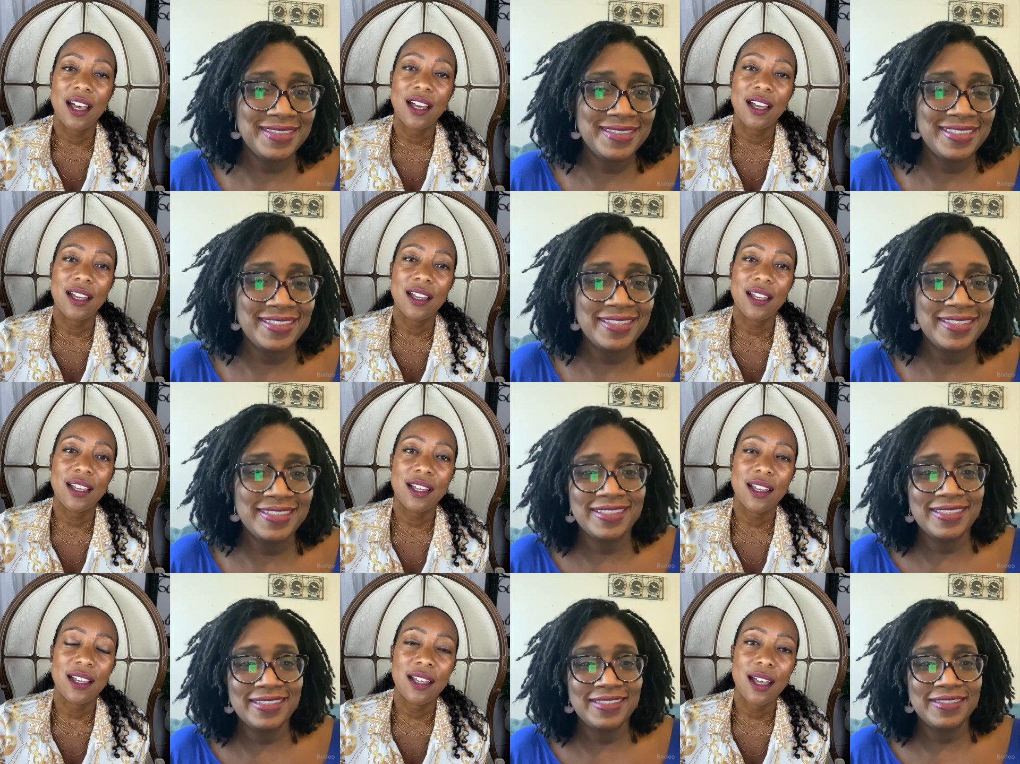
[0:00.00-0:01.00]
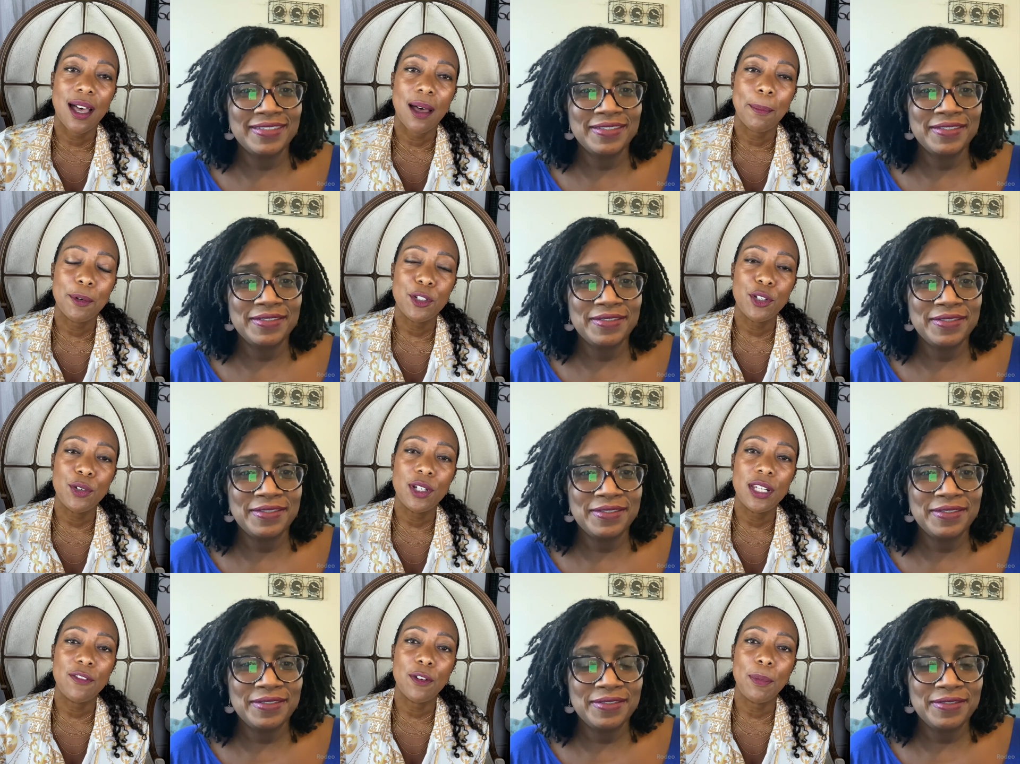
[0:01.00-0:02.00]
Speaker 1: uh,
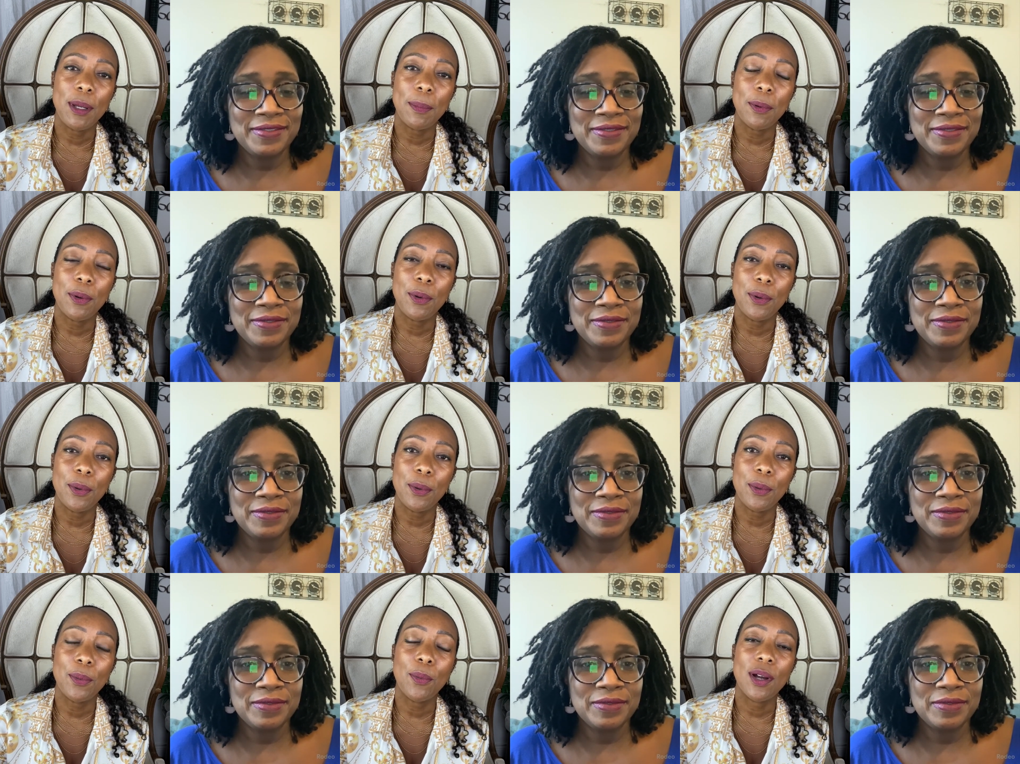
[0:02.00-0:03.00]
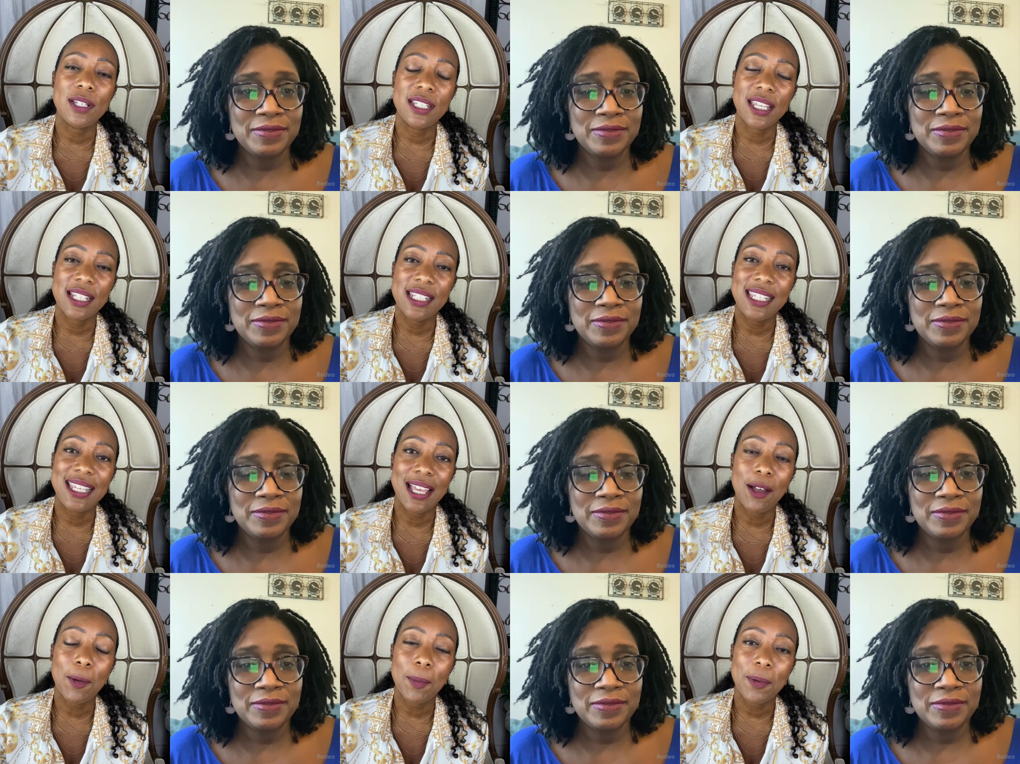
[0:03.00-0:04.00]
opportunity for people who want to get
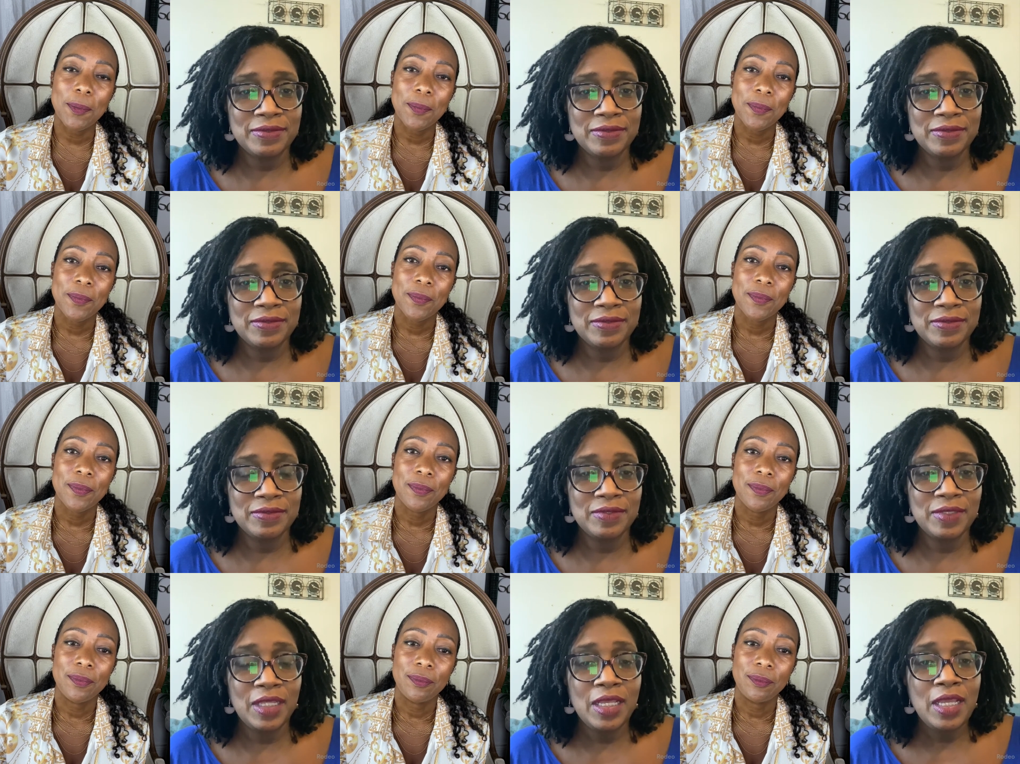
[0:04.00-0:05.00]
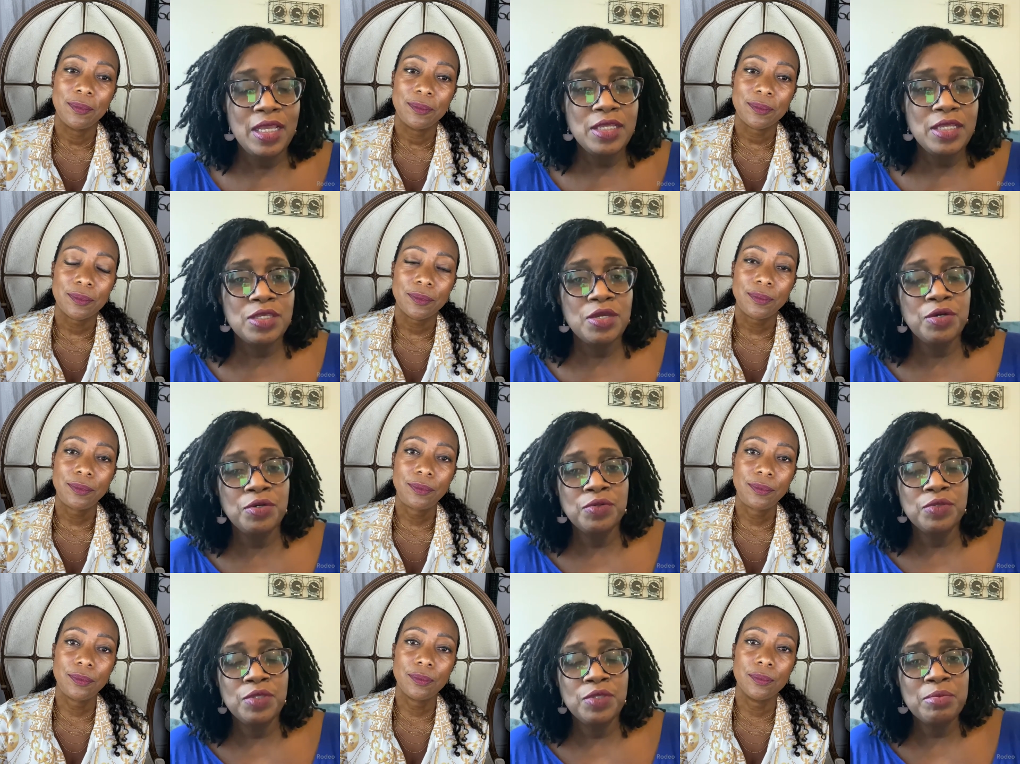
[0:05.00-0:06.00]
seek help.
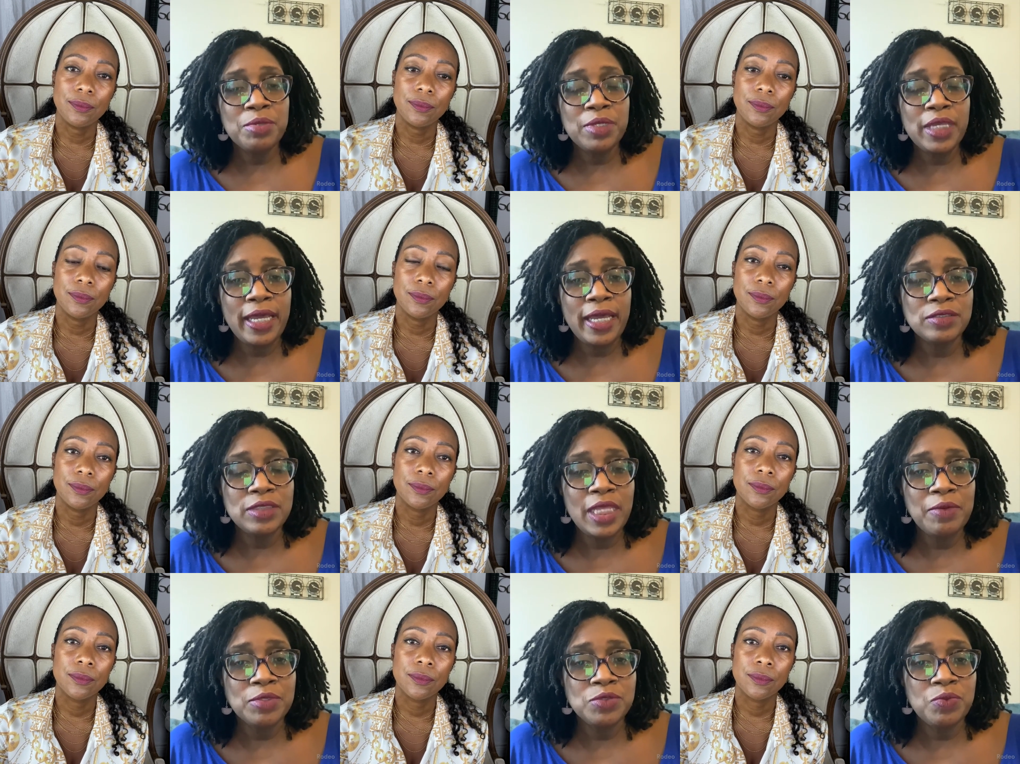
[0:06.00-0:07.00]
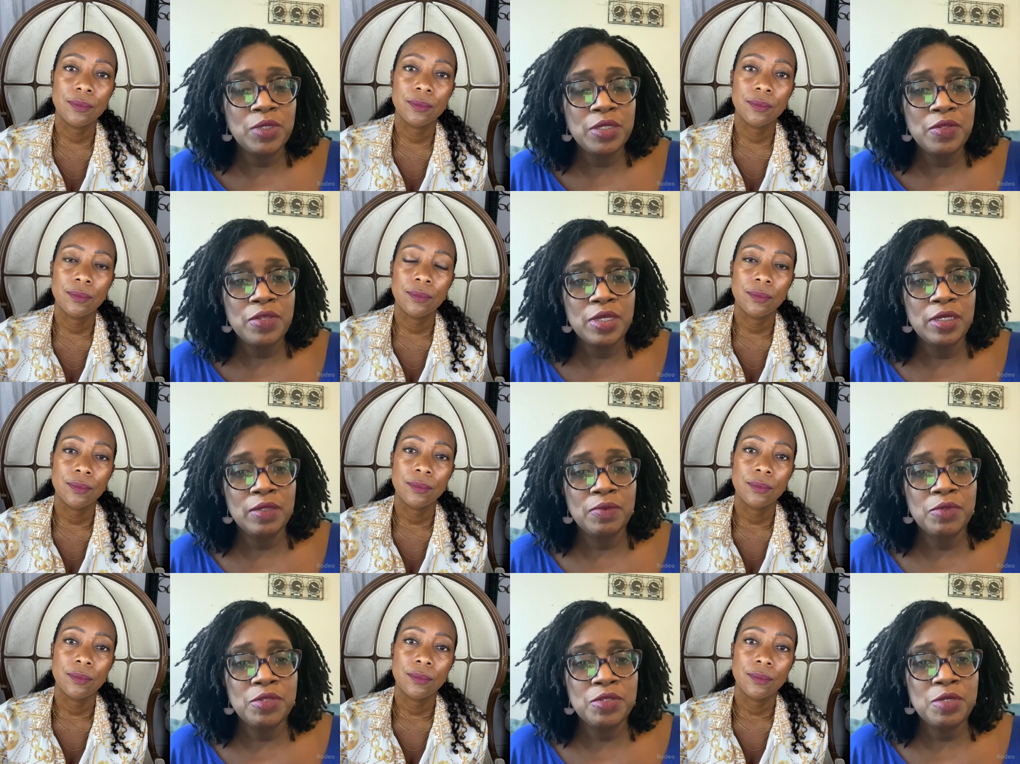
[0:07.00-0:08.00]
Speaker 2: So the Liberty House, that was one of
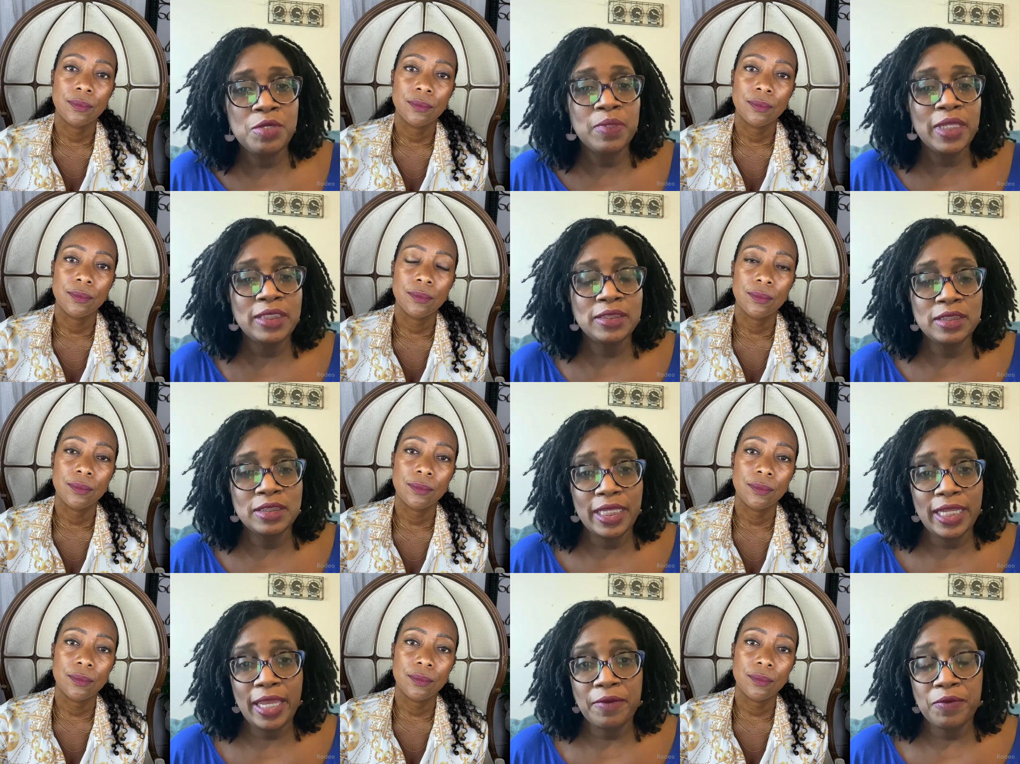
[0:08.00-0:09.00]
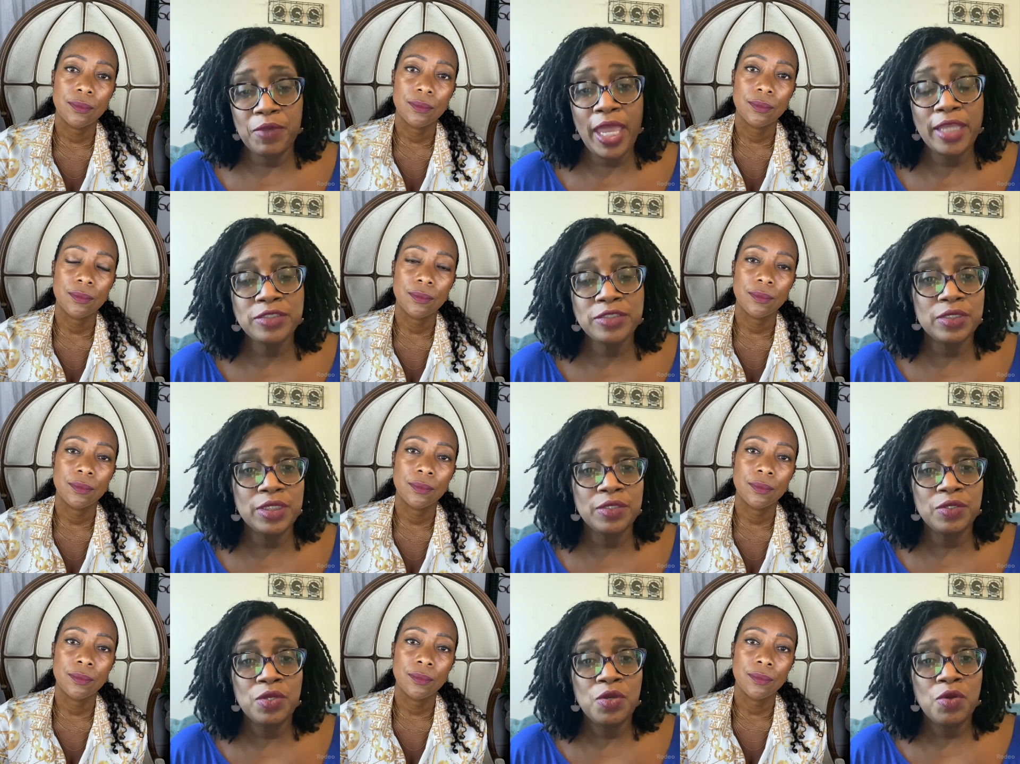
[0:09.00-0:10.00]
the, the places that I
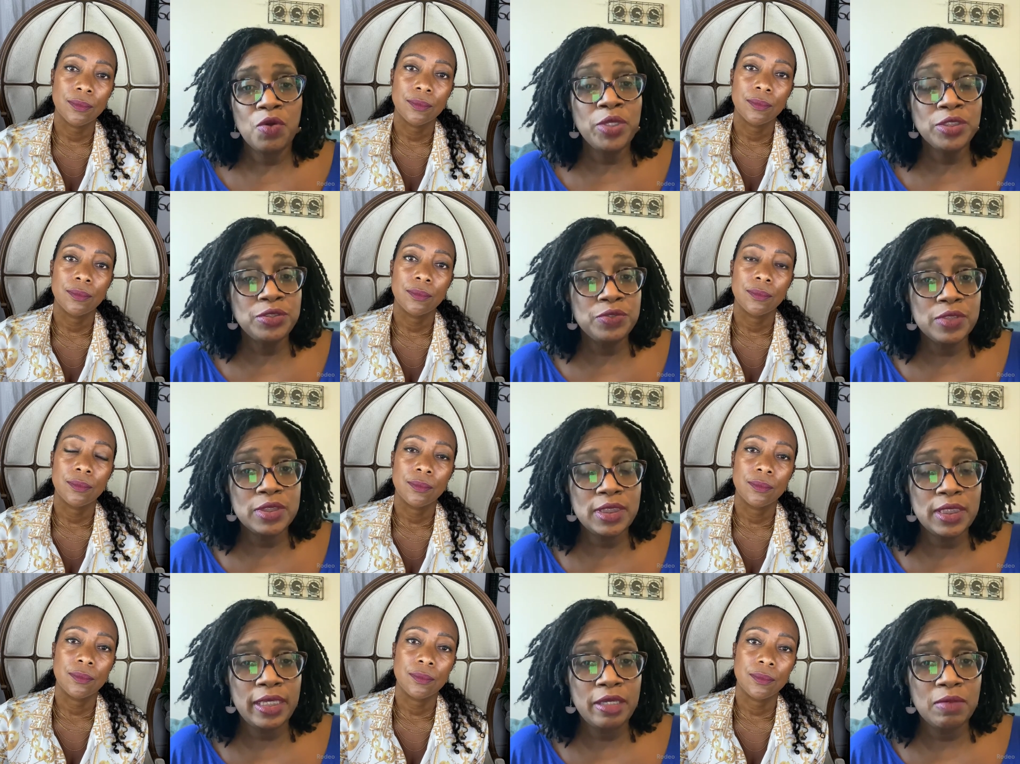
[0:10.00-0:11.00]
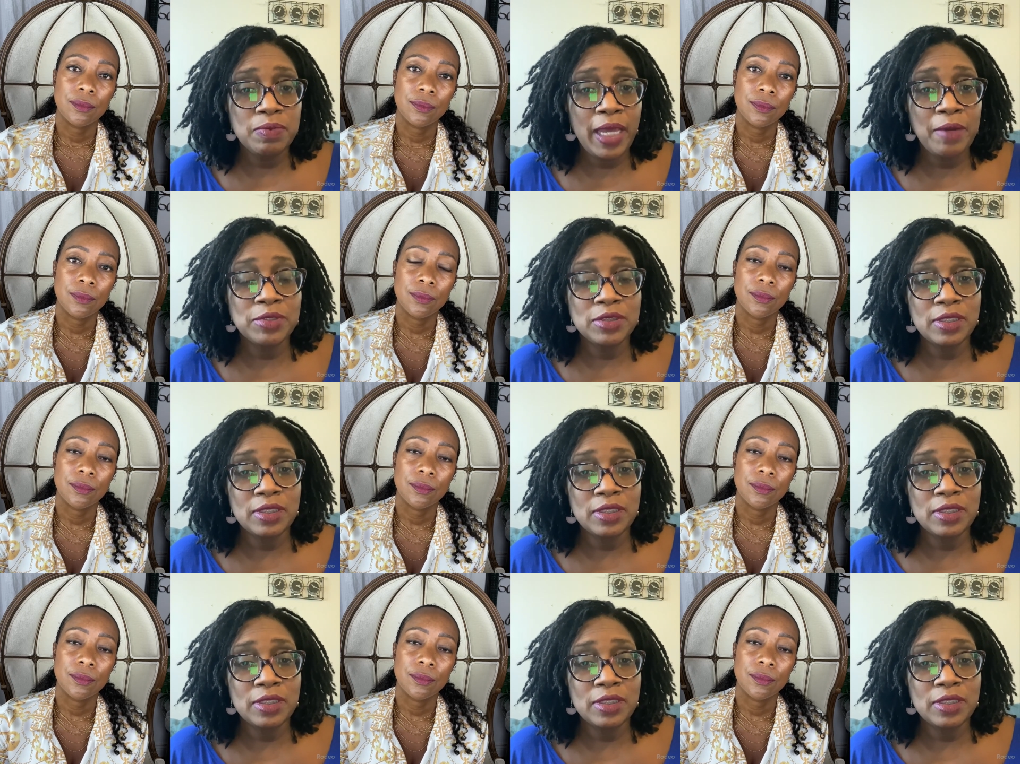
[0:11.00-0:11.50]
actually went to to seek help.